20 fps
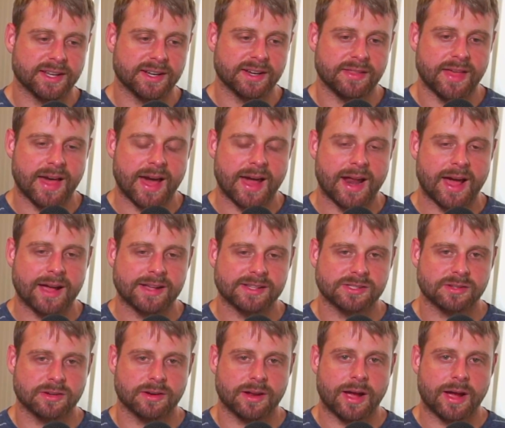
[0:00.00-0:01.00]
into that, I
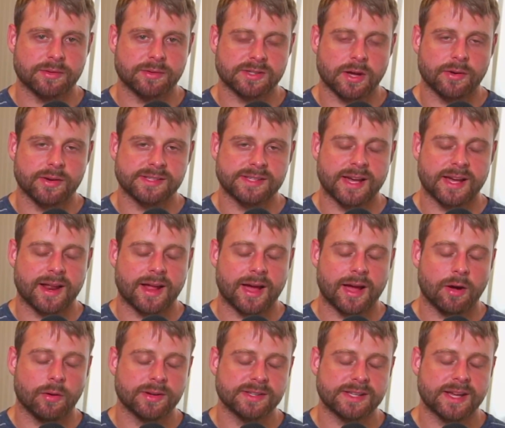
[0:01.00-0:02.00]
always
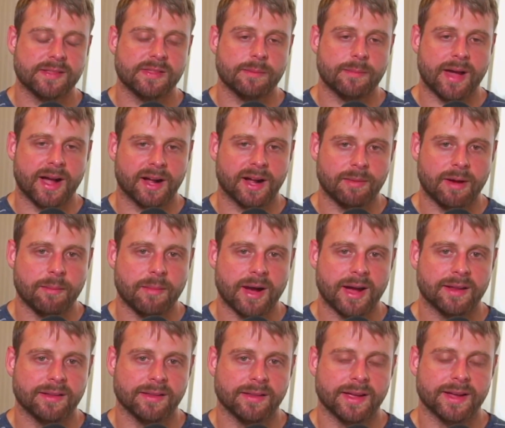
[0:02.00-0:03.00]
had in the back of my
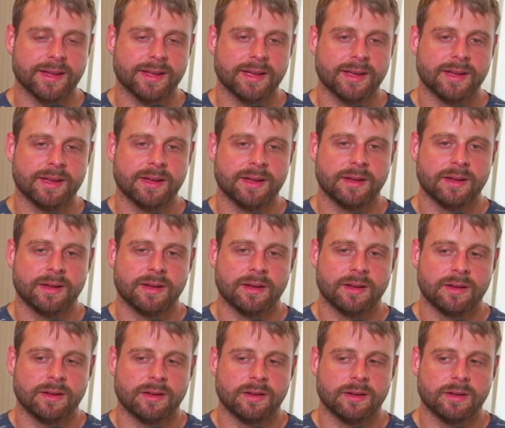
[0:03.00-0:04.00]
mind, like,
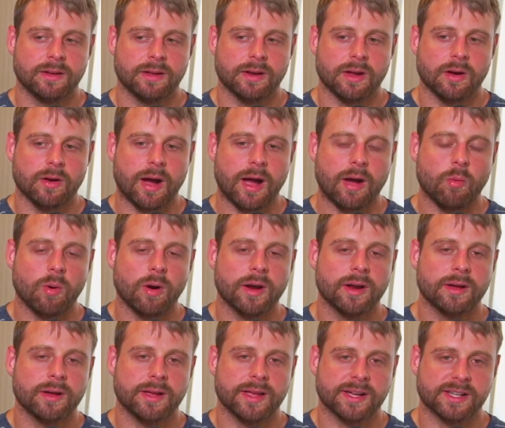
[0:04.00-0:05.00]
I
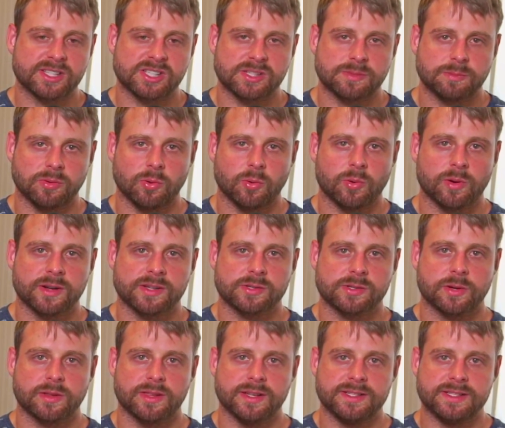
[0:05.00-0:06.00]
want to explore
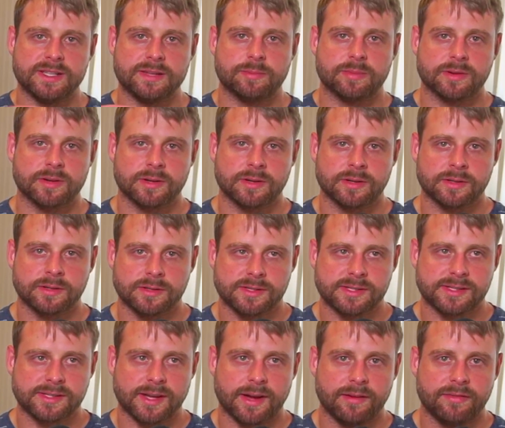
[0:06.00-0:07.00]
sort of the deeper
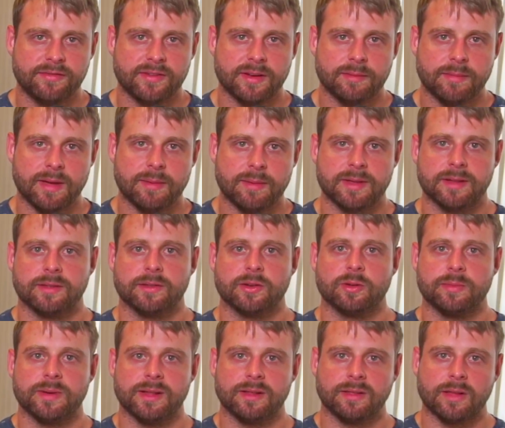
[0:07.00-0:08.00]
stuff and maybe a
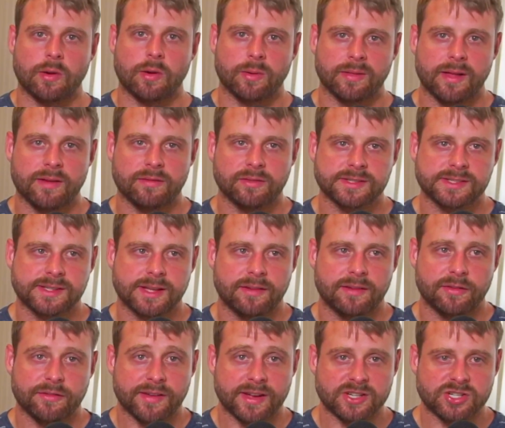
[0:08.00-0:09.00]
little bit lower level
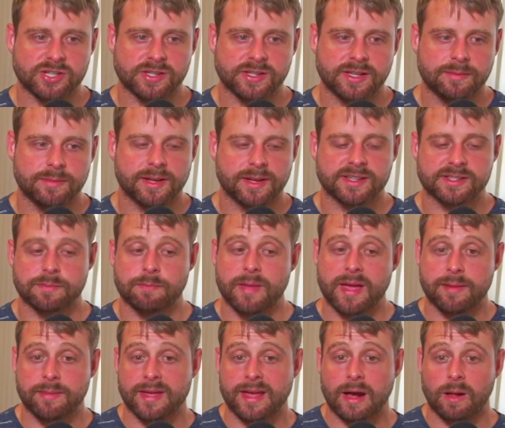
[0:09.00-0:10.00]
stuff eventually, because
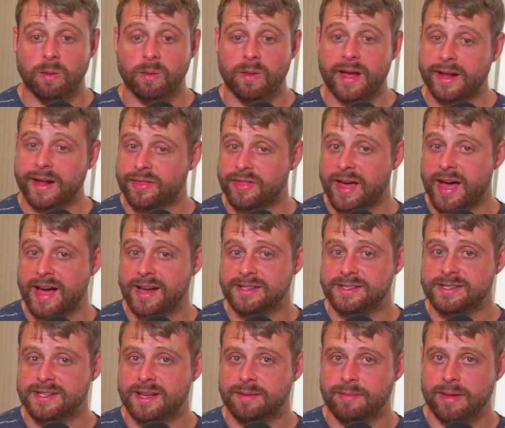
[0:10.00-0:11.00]
maybe I'll like
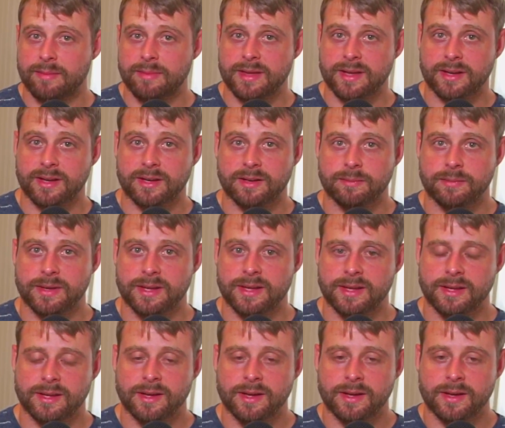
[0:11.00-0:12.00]
that. And maybe it could
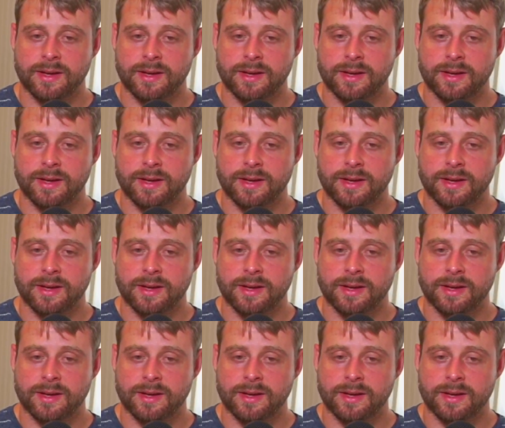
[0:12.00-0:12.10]
be,